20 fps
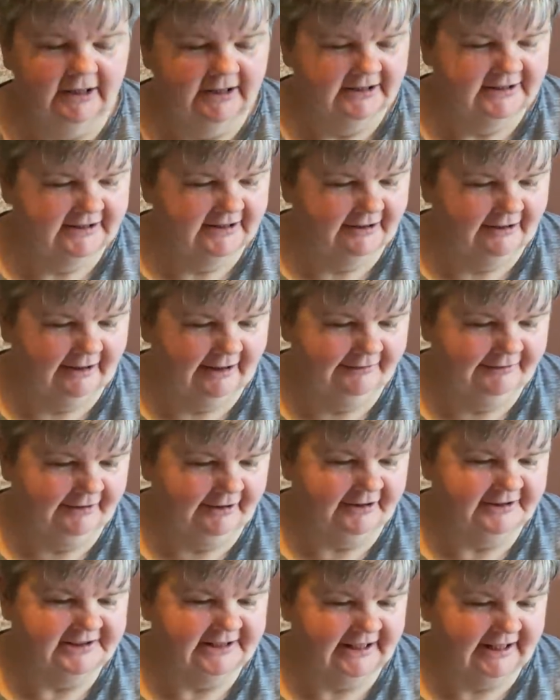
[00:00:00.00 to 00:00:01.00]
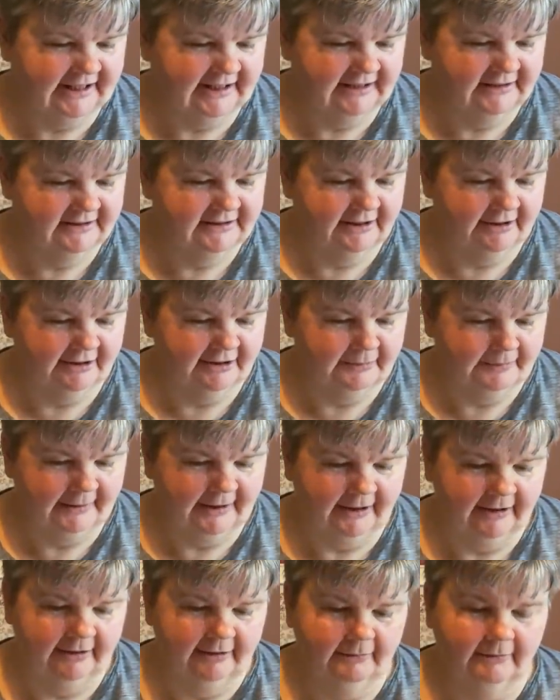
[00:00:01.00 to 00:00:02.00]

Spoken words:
So I thought I'd talk about